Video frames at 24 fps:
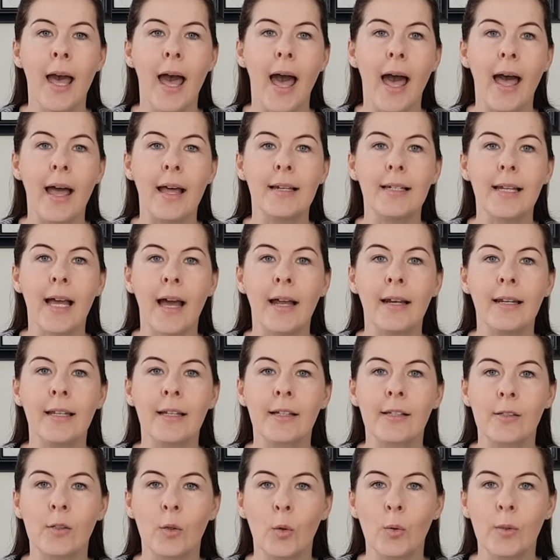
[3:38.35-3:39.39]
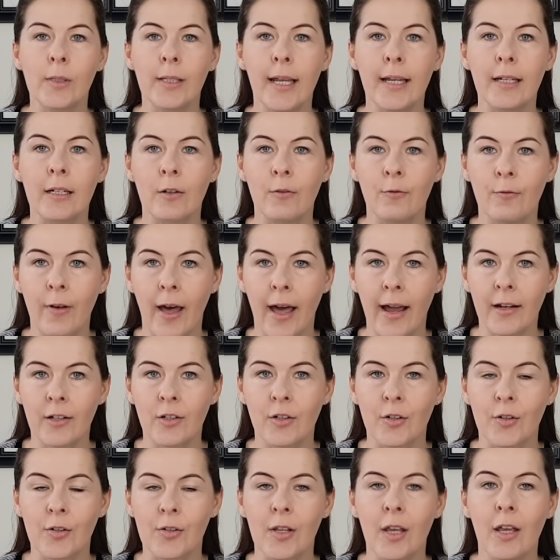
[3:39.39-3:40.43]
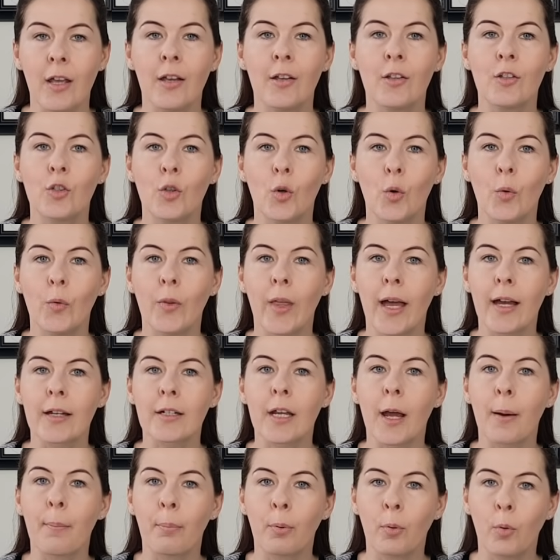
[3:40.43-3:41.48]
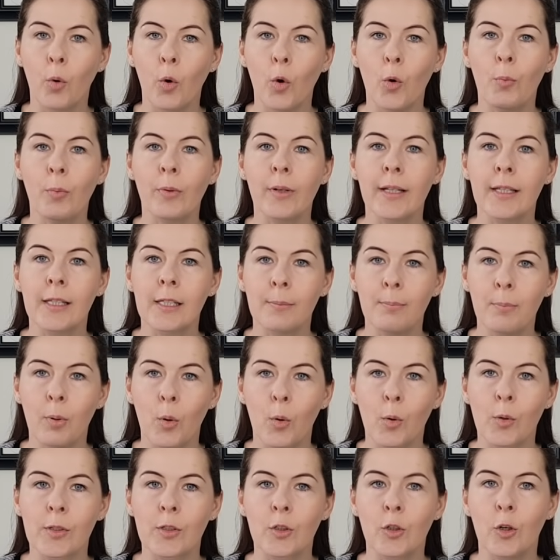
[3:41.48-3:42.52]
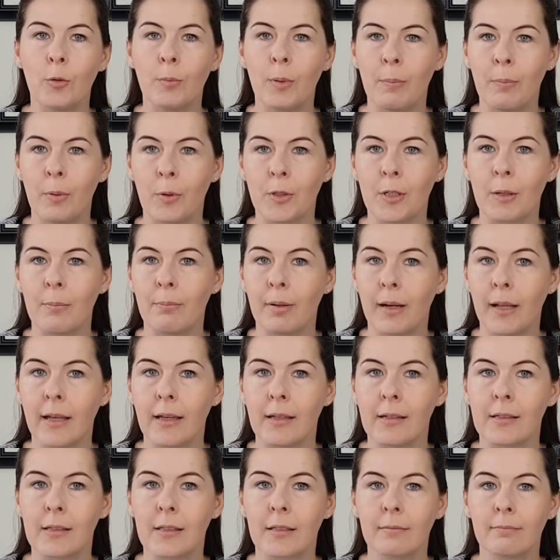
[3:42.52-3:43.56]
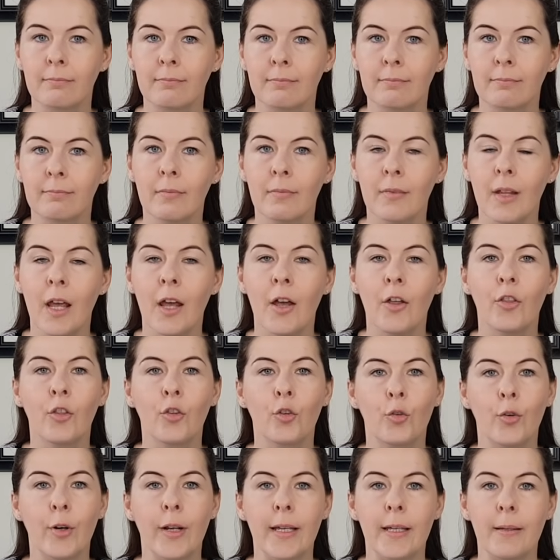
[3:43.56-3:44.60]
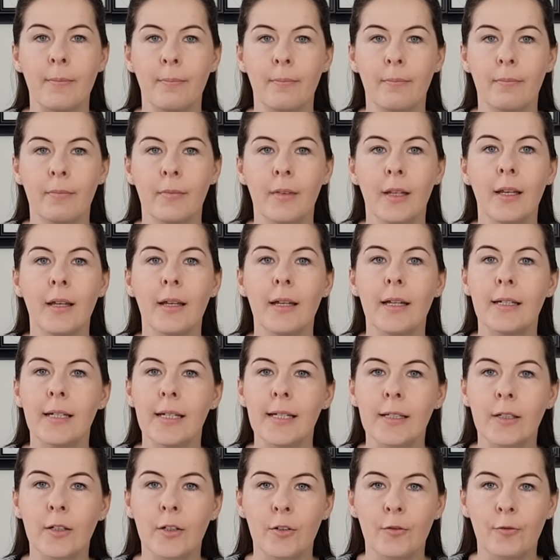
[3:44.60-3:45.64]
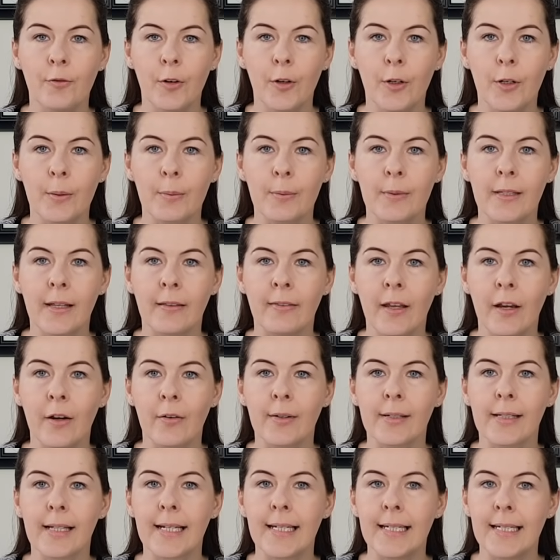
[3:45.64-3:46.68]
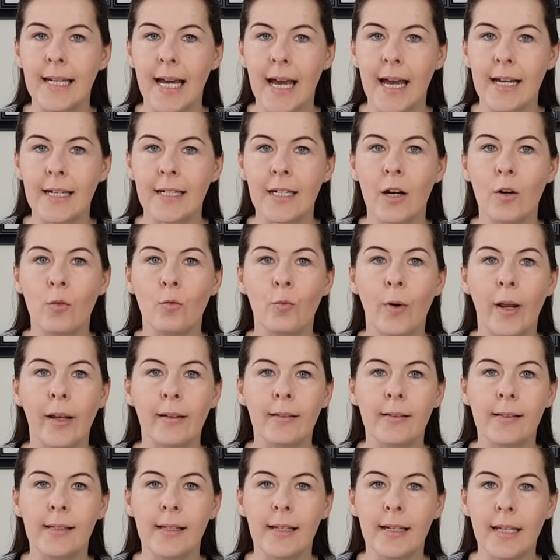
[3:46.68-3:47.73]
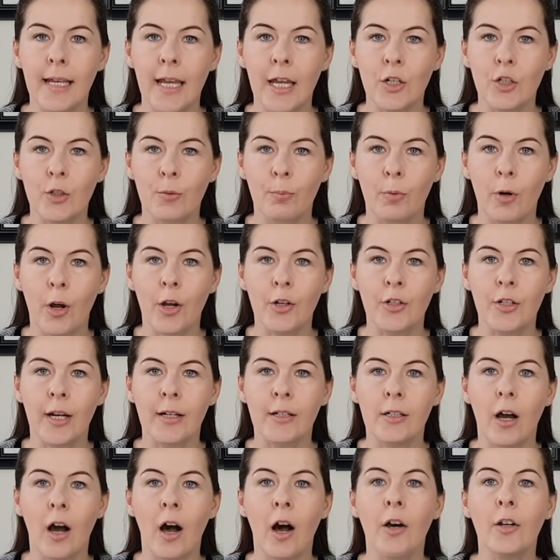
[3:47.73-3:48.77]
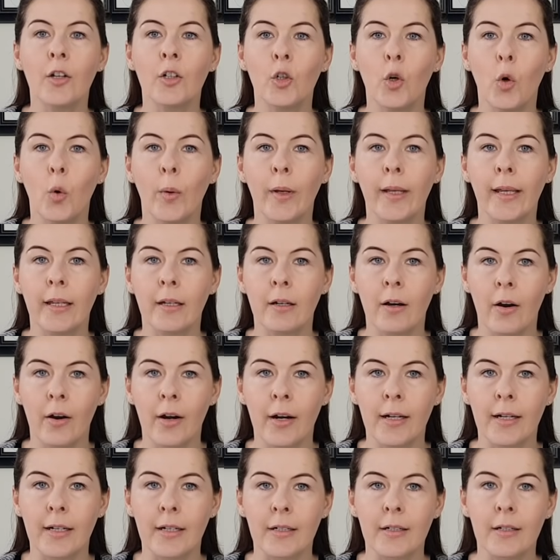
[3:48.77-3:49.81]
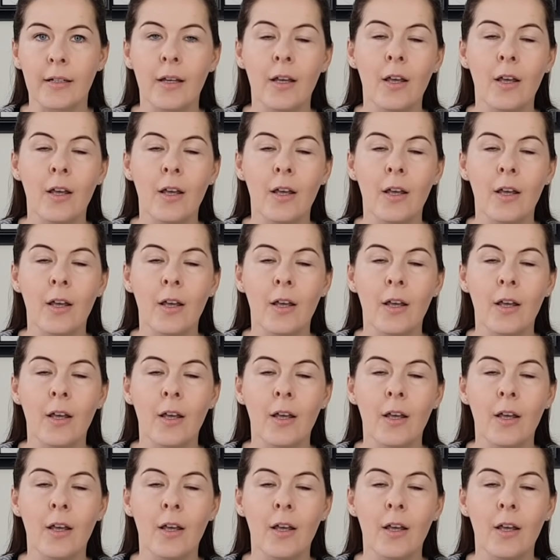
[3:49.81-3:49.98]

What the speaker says: and any associated factors so that appropriate supports could be put in place. 3. It is confirmed that there is a data reconciliation project ongoing in Ireland